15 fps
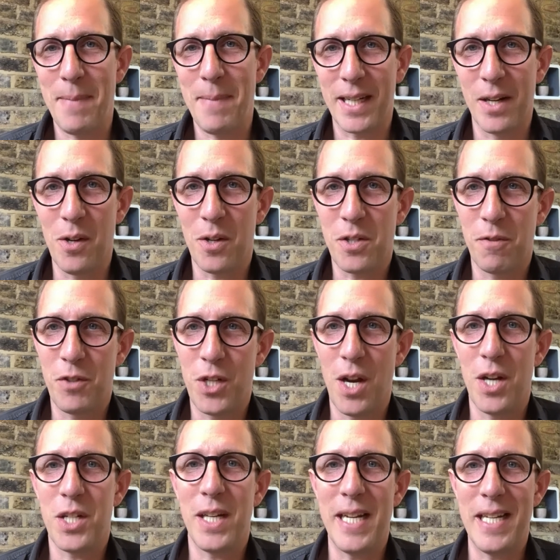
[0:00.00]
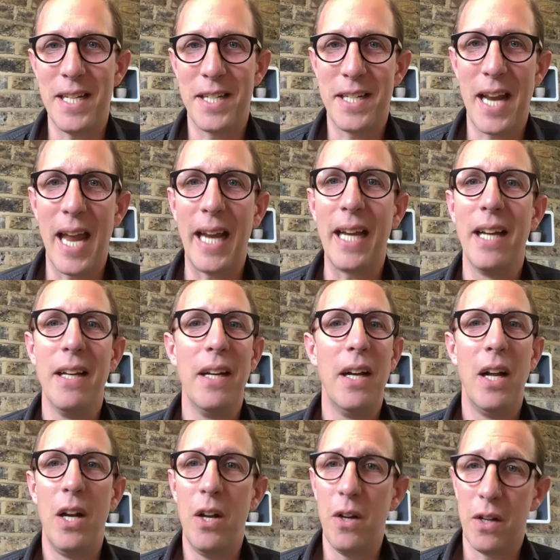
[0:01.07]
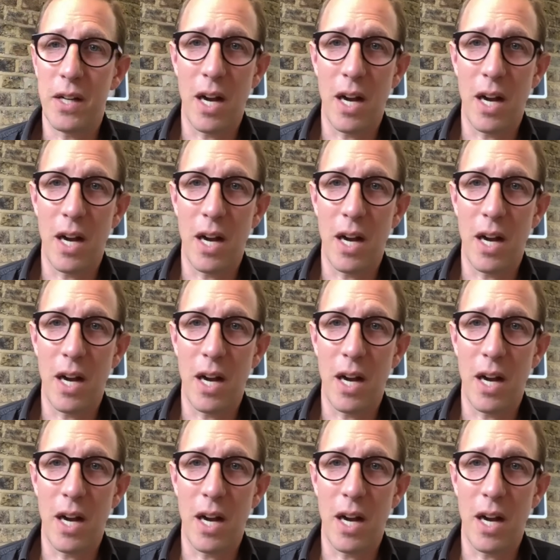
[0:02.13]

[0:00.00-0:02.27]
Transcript: and lots of church leaders saying, look,